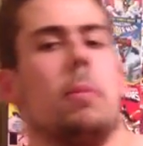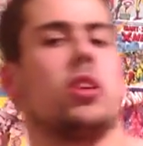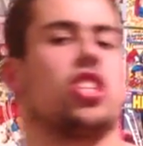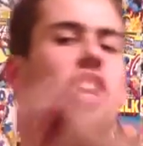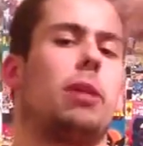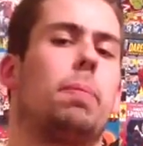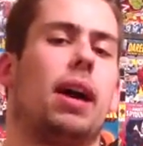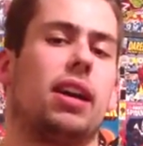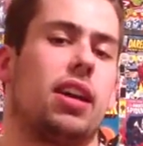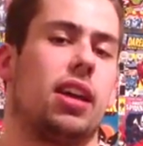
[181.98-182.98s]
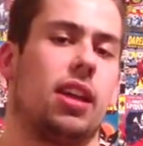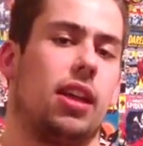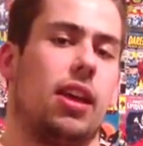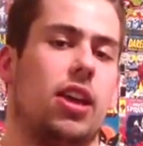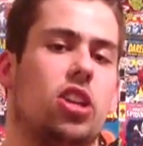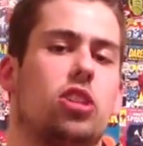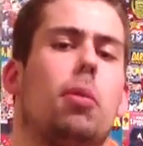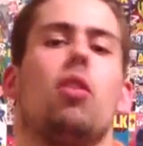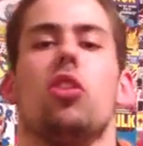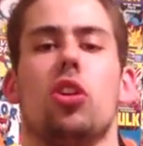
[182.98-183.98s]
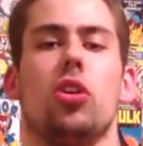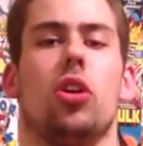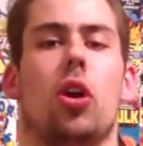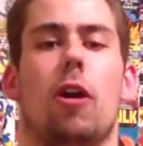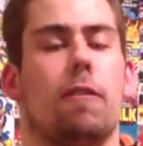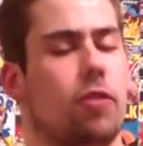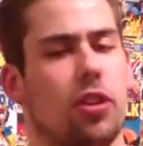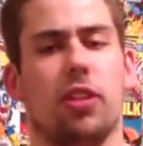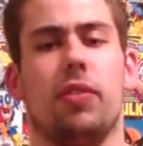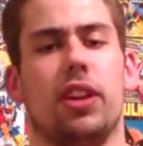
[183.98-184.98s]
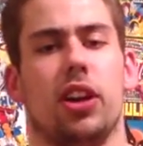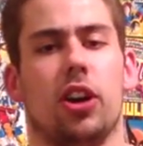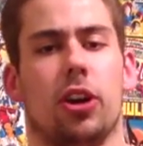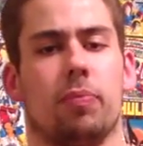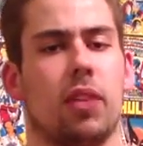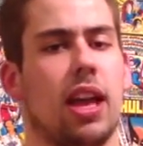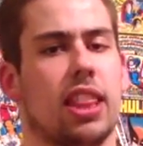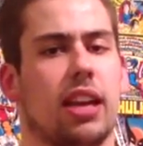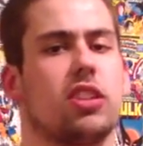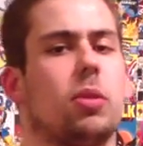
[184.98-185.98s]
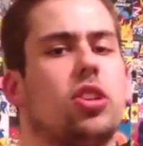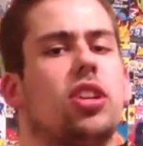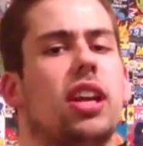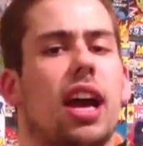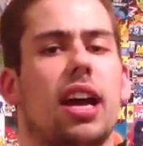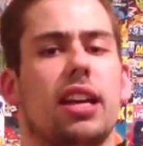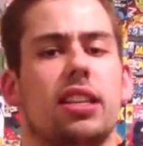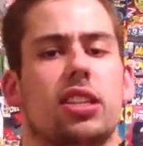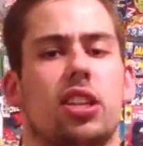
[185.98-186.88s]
because check back tomorrow for another video. Thanks for watching guys.